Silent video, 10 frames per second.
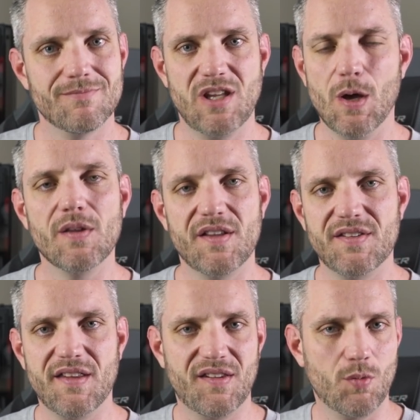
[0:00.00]
you know,
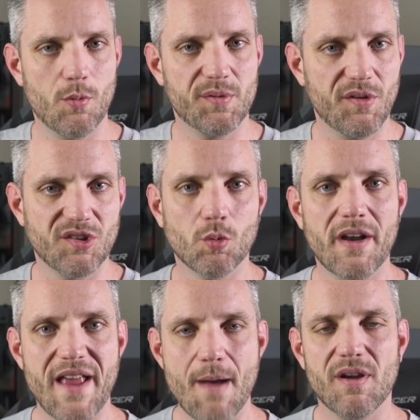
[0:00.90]
this is what we're supposed to
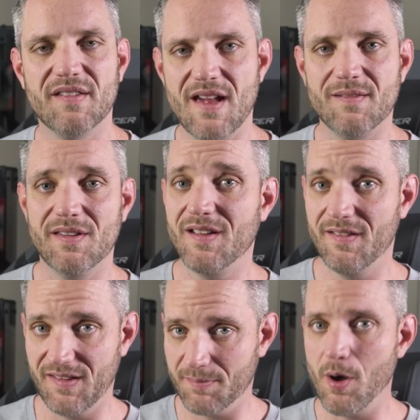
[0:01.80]
run at because as it
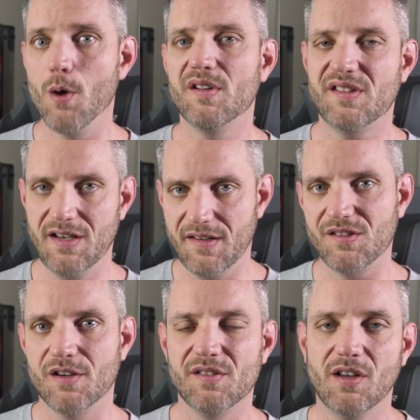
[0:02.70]
does its post and it
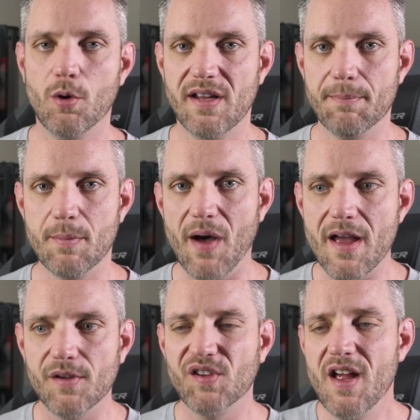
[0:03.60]
starts loading up the
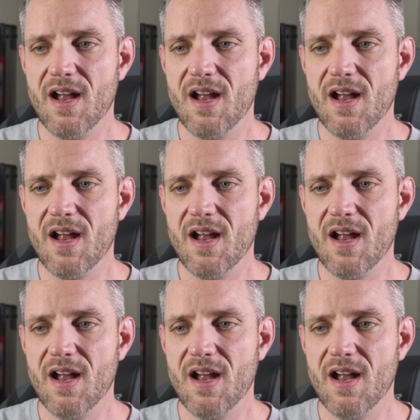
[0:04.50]
BIOS,